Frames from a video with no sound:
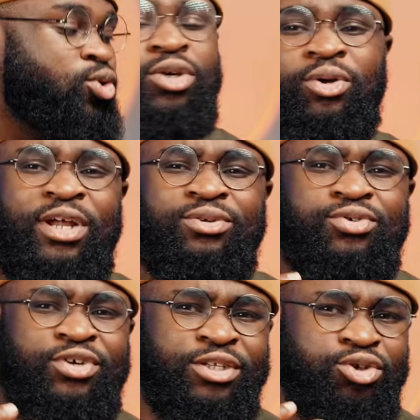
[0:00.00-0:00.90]
So in order to
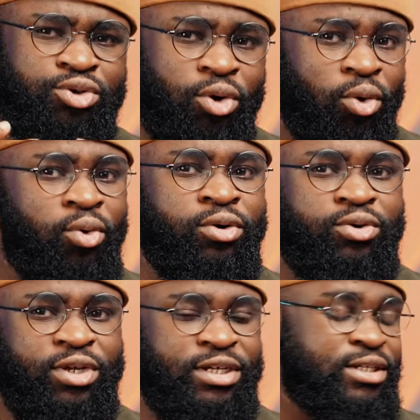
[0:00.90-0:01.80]
create your own
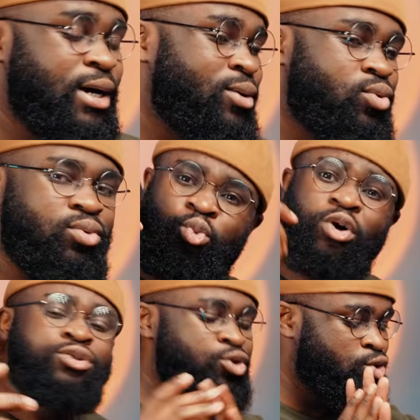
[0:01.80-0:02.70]
unique sound,
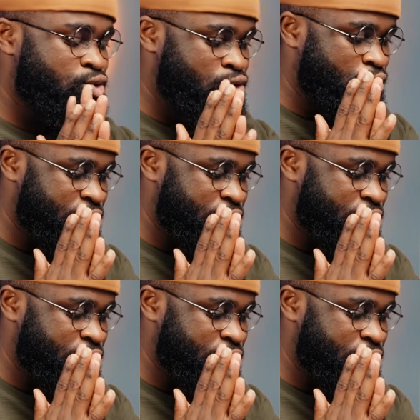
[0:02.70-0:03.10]
what you should do